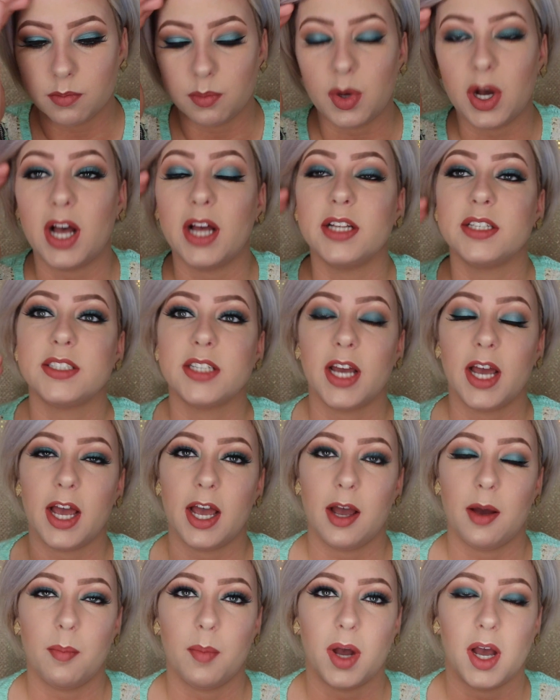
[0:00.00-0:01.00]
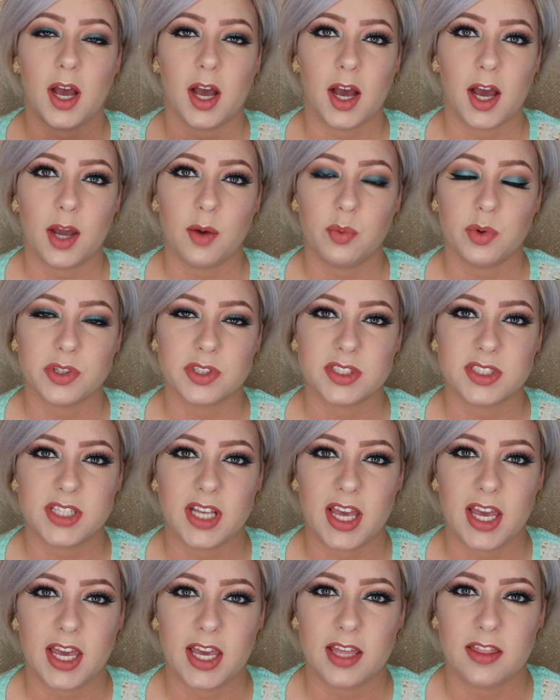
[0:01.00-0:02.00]
But I will
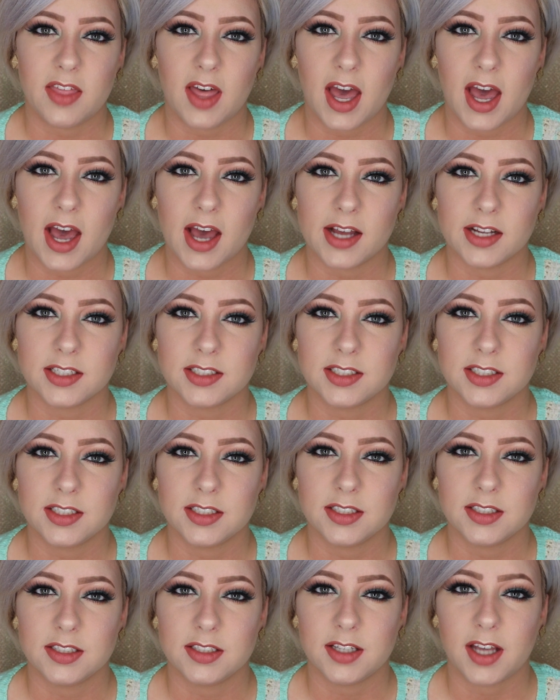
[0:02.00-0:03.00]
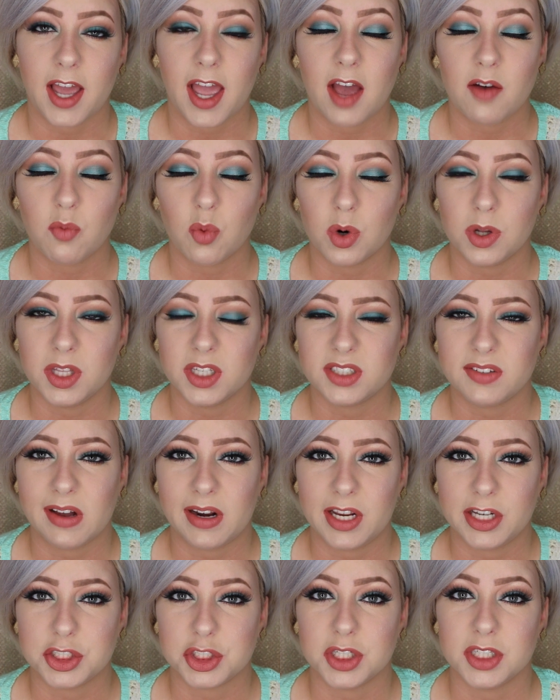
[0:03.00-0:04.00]
say that I have worn this
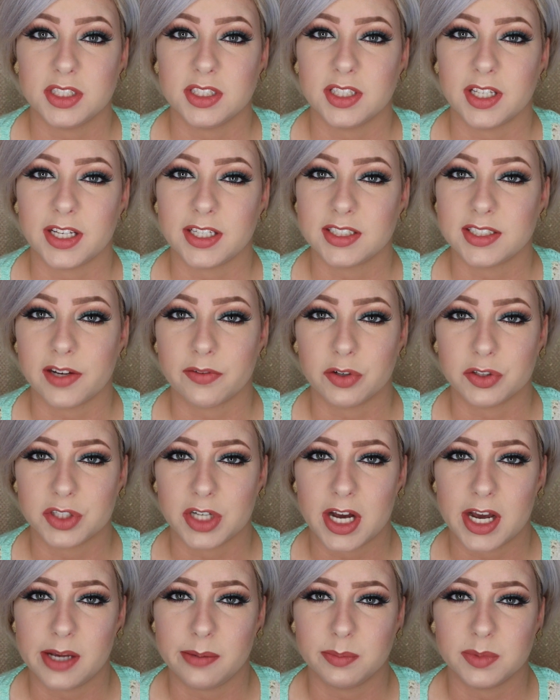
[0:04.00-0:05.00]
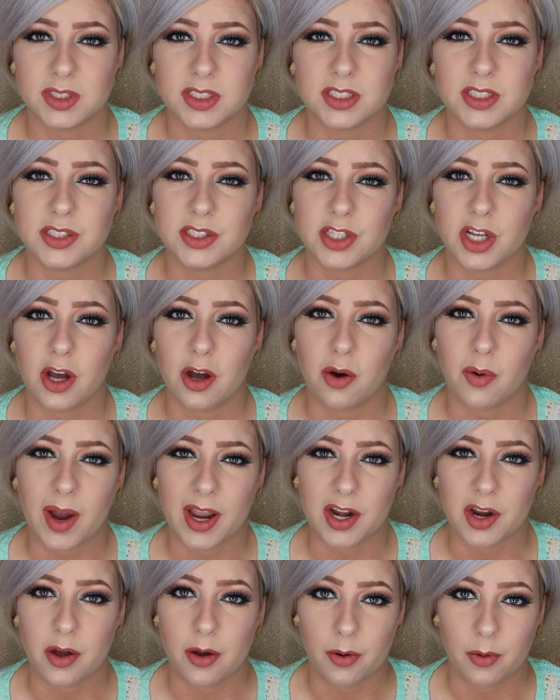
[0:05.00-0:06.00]
foundation like several times, so
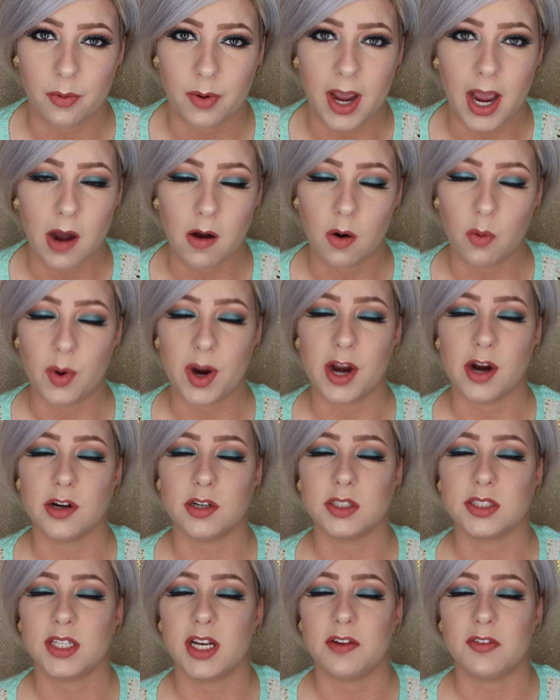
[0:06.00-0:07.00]
I know how it wears